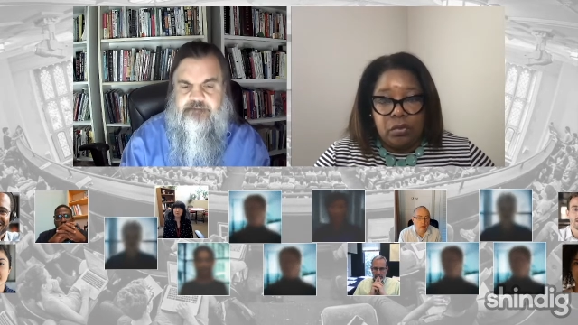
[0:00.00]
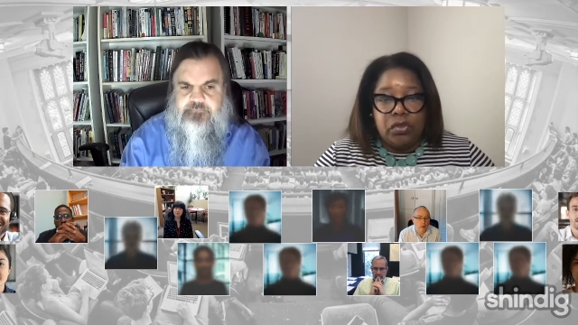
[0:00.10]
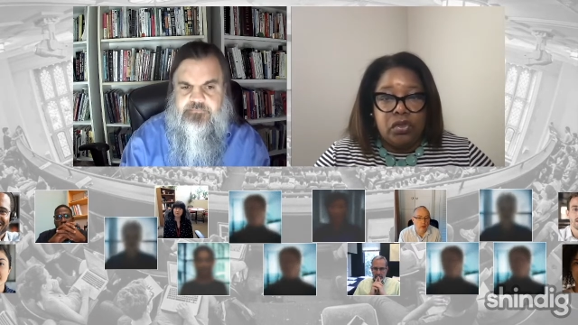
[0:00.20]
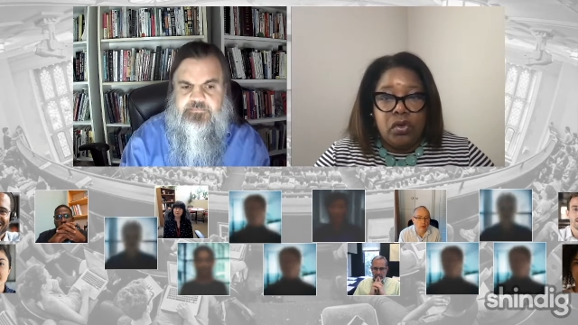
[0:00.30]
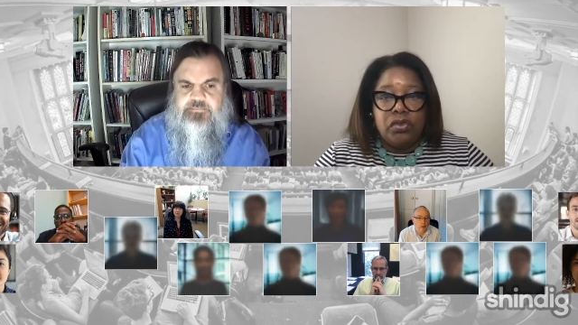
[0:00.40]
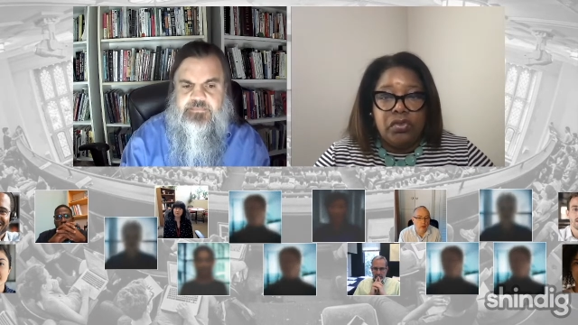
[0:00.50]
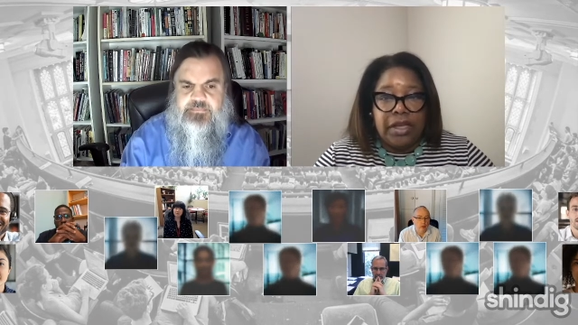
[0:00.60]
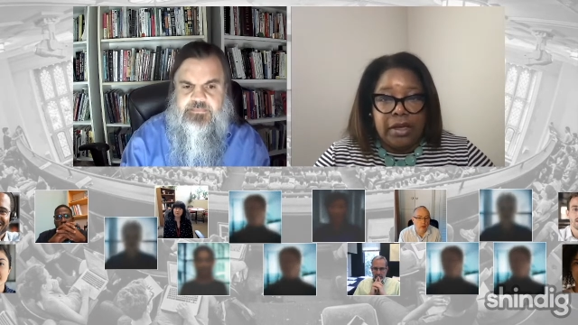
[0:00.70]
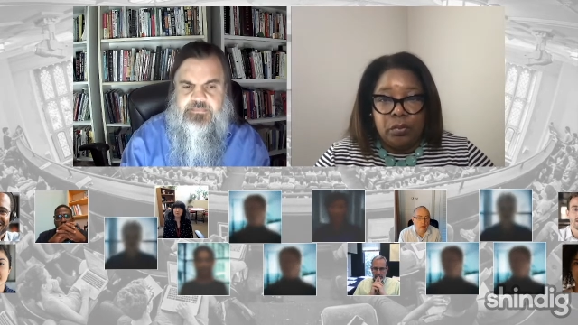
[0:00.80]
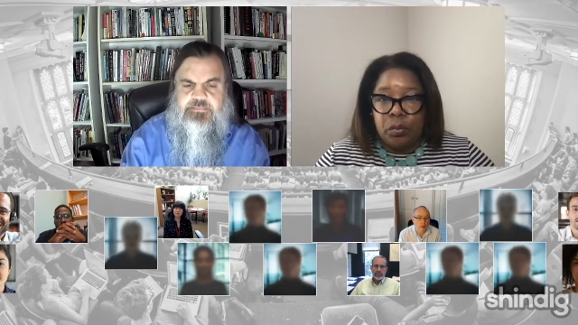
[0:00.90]
Speaker 1: a result of
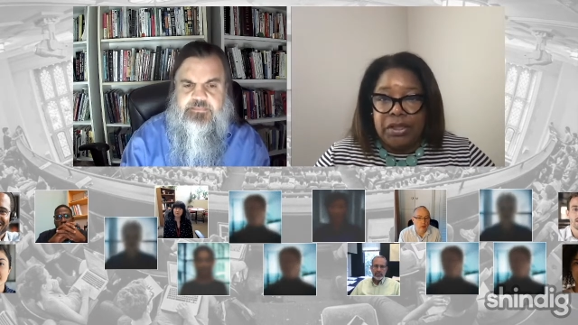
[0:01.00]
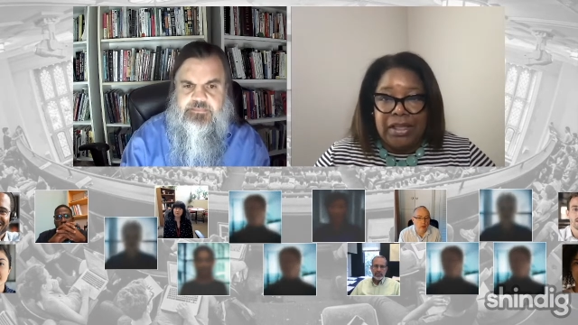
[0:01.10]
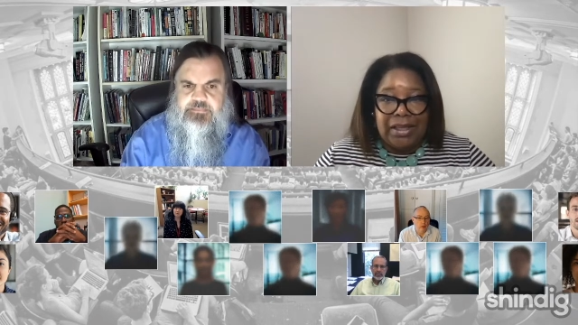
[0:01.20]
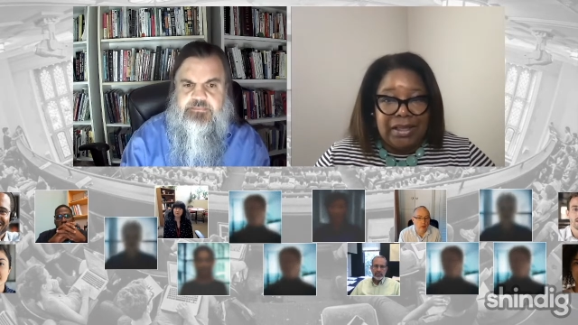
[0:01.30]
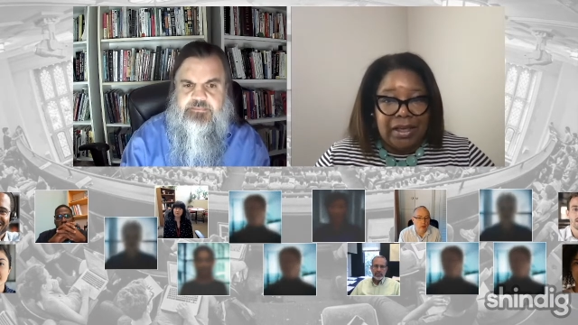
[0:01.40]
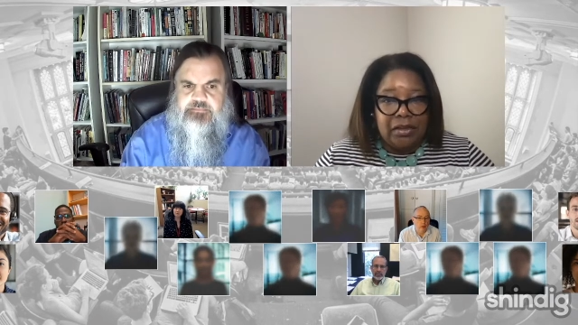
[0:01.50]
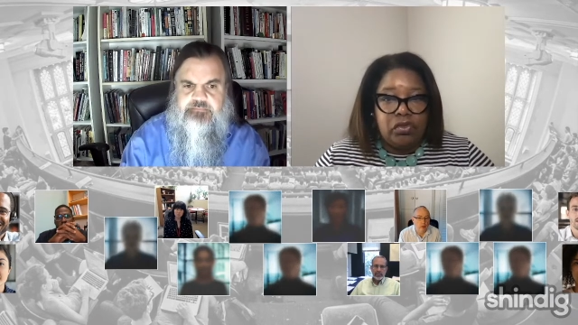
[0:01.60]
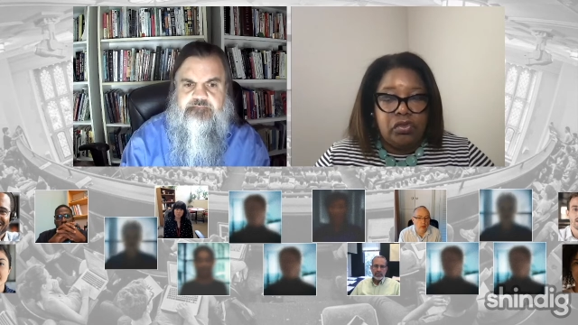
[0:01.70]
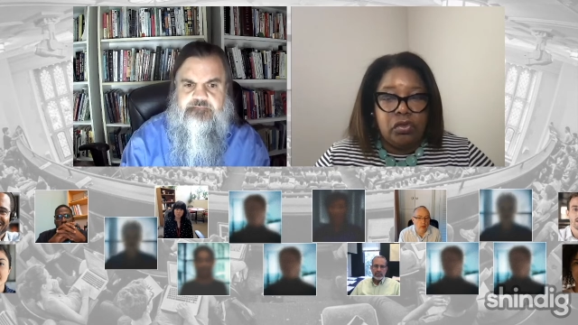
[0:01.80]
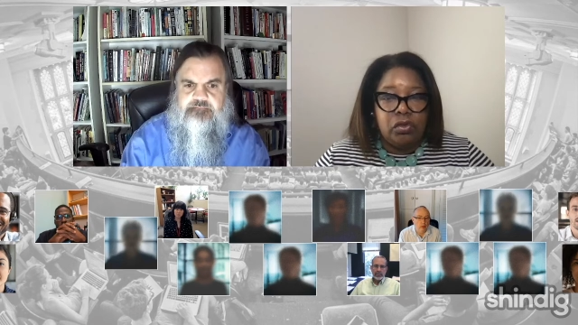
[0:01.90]
that, when they
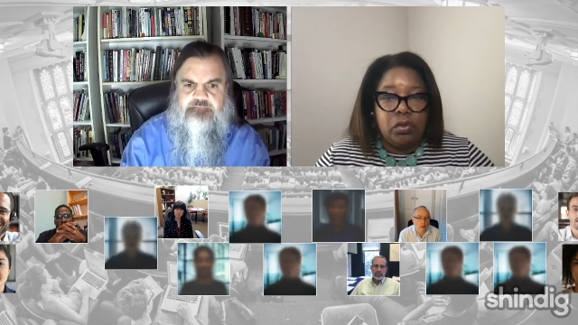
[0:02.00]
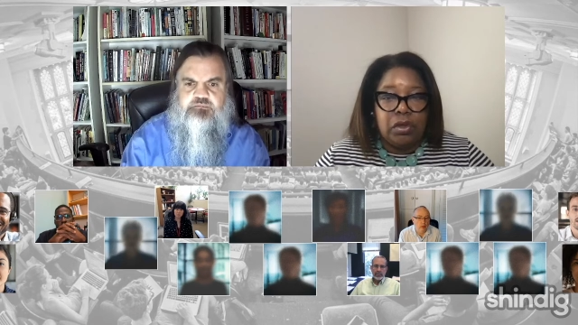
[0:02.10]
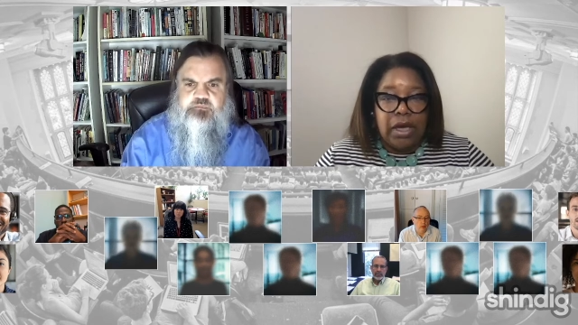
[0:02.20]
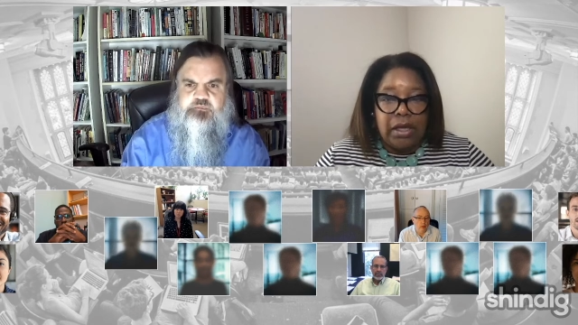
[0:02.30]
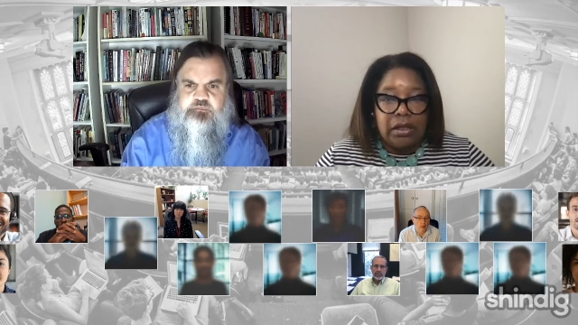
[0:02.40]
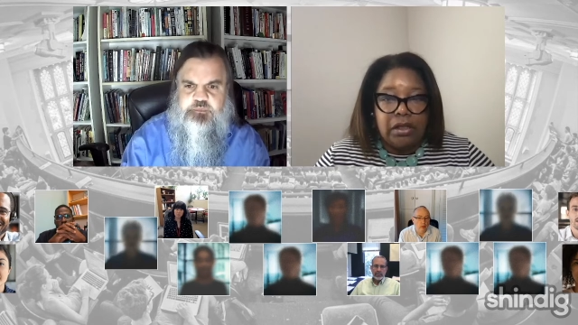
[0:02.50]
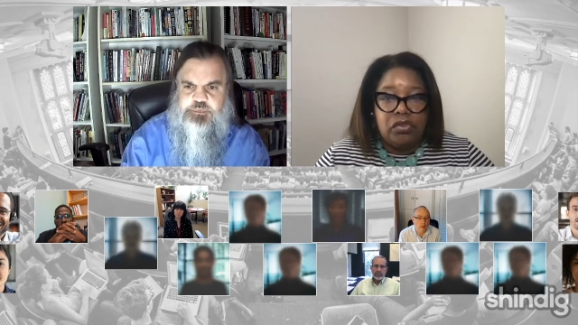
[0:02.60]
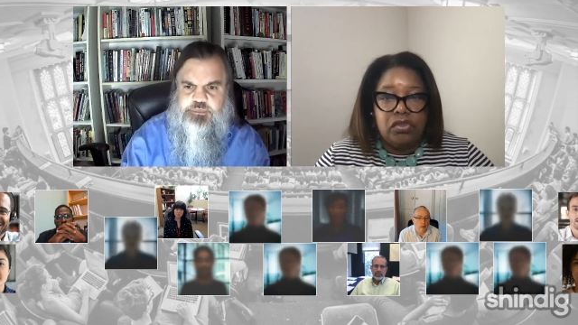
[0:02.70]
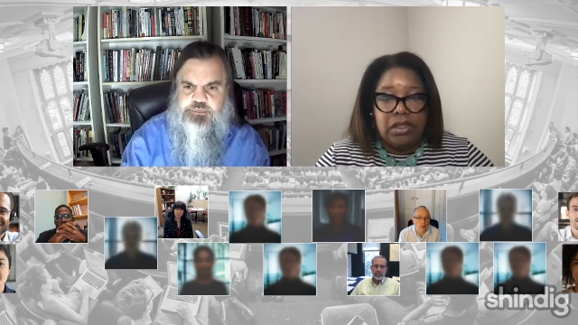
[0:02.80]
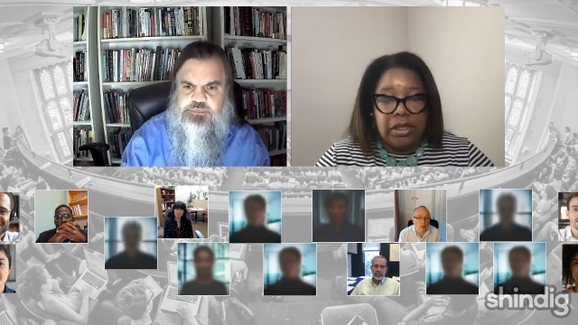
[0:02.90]
get to college,